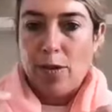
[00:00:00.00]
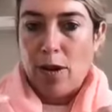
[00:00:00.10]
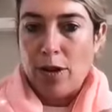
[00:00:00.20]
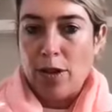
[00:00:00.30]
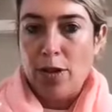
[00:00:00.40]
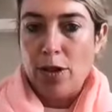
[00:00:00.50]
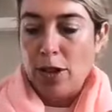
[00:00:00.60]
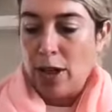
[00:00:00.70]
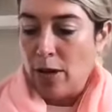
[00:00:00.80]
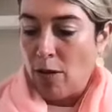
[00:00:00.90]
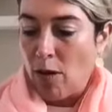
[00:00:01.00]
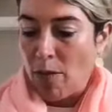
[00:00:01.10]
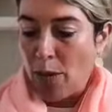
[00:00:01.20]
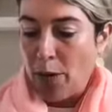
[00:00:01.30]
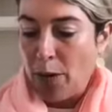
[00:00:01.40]
or contusion or a
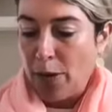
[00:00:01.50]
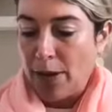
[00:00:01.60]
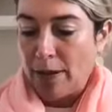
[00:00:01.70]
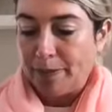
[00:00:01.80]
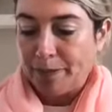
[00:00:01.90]
bruise.